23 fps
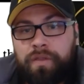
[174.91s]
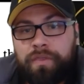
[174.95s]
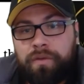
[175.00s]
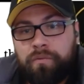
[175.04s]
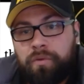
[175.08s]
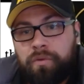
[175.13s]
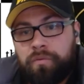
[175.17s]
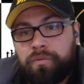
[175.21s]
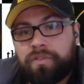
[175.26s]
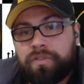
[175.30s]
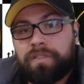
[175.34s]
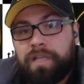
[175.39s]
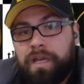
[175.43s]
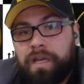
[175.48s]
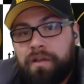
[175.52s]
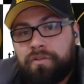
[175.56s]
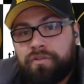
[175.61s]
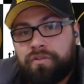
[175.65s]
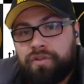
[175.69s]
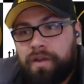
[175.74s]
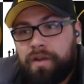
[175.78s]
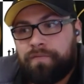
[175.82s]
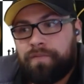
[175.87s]
That we would stay on
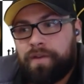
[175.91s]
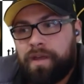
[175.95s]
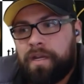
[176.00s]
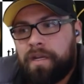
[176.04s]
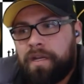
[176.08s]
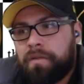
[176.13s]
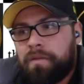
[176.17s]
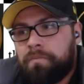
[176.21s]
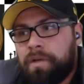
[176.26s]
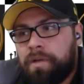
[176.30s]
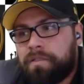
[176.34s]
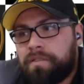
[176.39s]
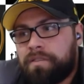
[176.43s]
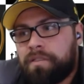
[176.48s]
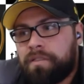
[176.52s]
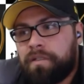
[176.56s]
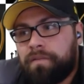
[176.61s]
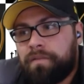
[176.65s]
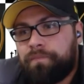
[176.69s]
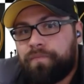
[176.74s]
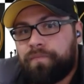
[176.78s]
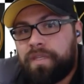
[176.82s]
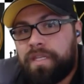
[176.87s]
track for 18 months.
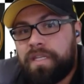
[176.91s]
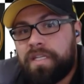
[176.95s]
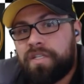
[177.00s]
And